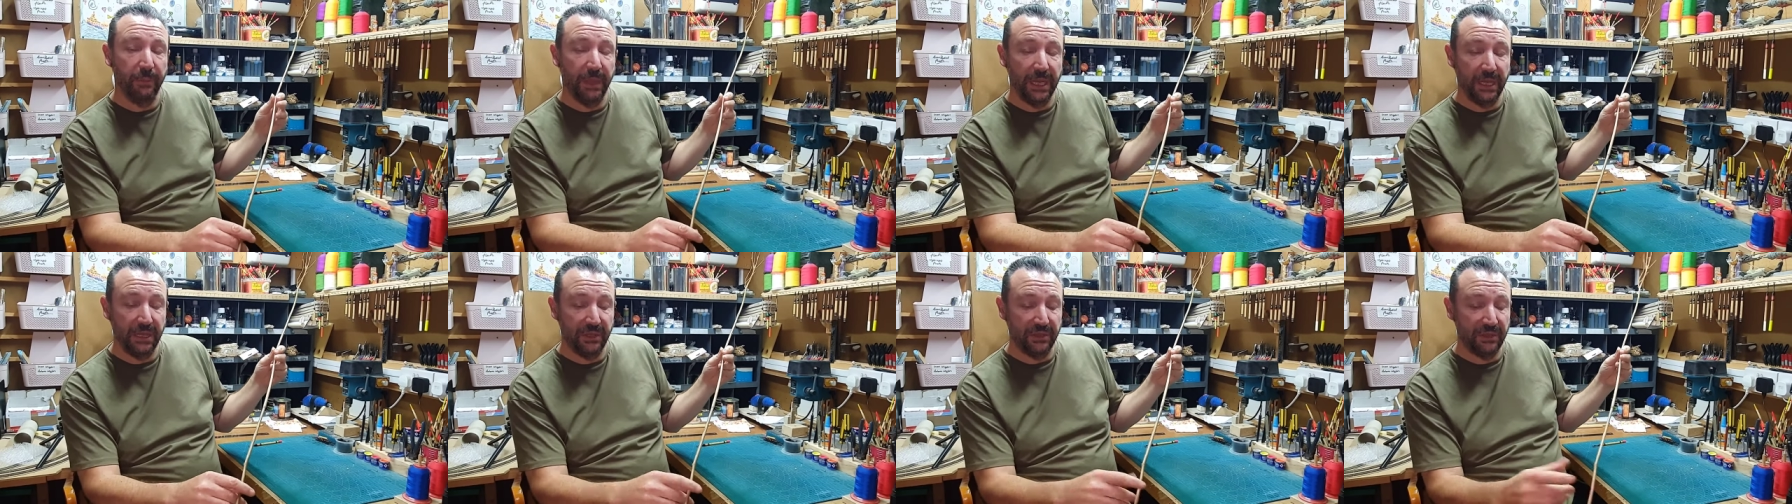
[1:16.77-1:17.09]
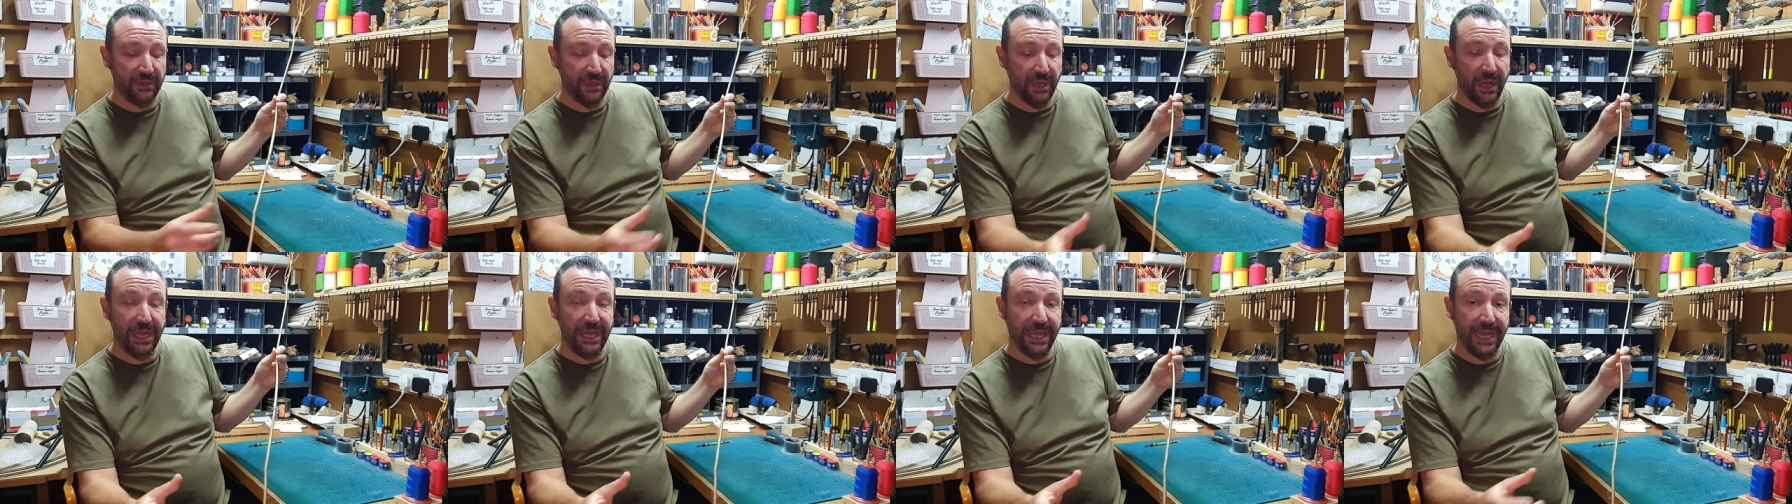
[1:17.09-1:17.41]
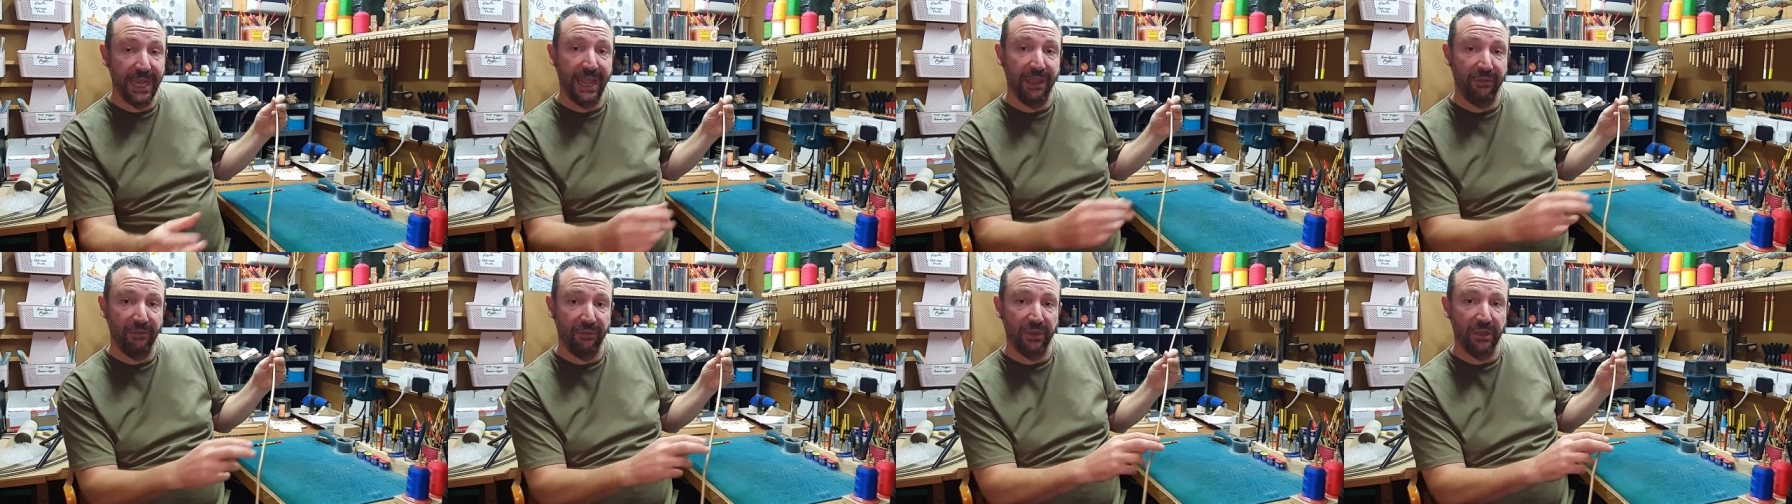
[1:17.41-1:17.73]
and make a
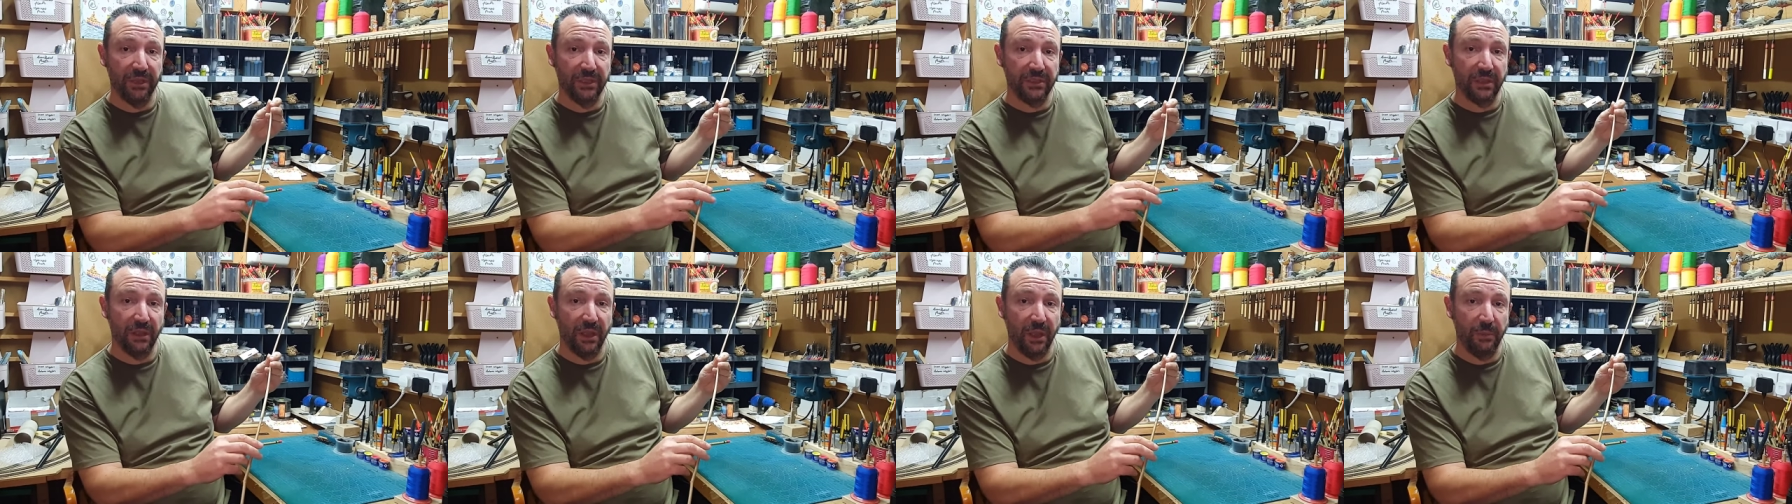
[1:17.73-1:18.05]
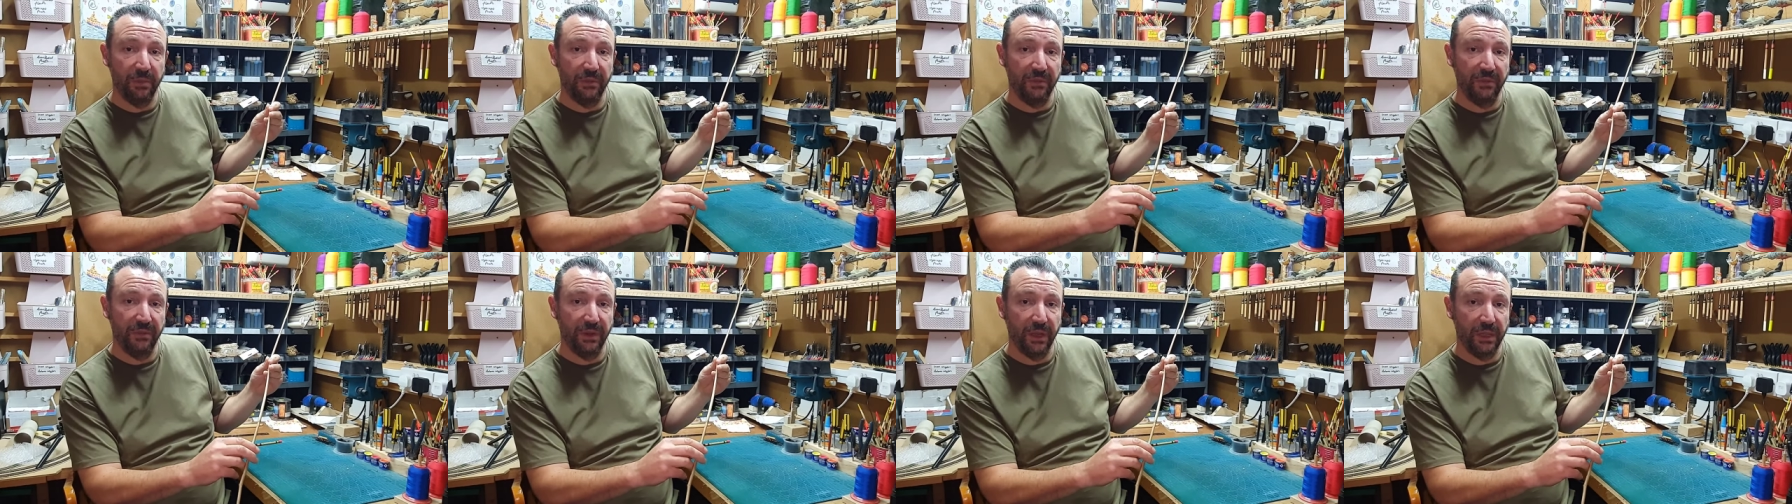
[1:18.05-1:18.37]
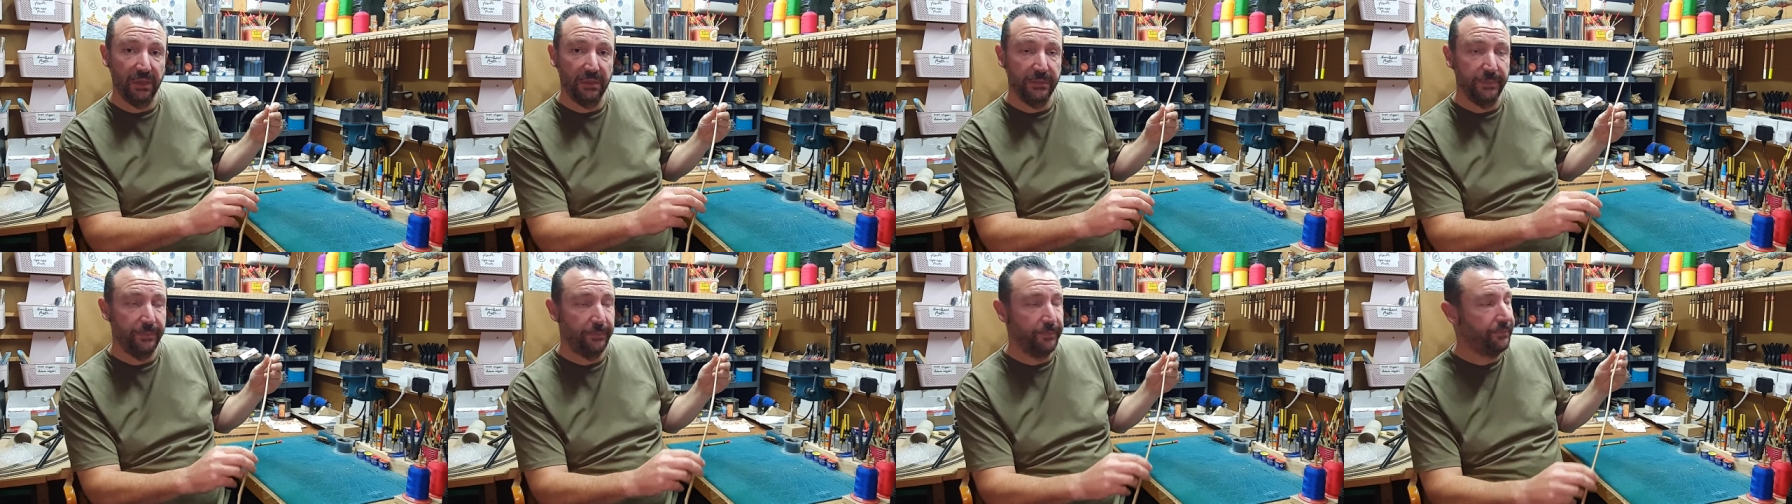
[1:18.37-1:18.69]
slightly heavier type of
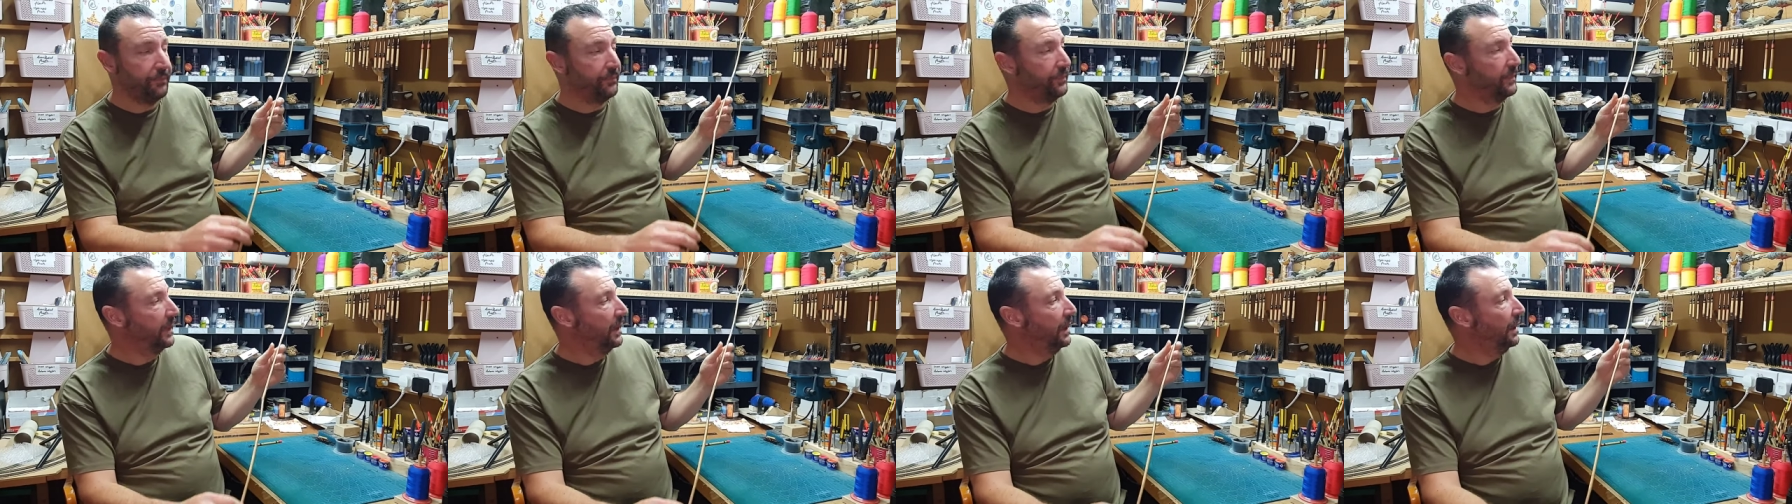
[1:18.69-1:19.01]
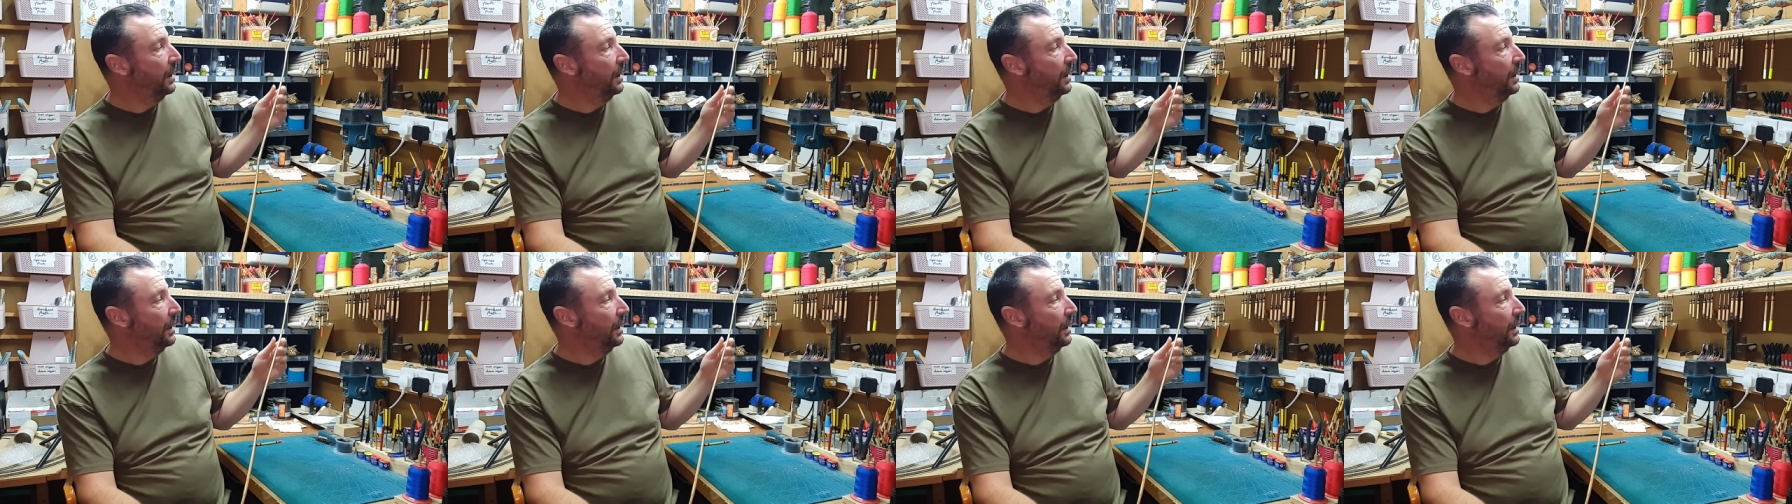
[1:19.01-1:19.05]
float.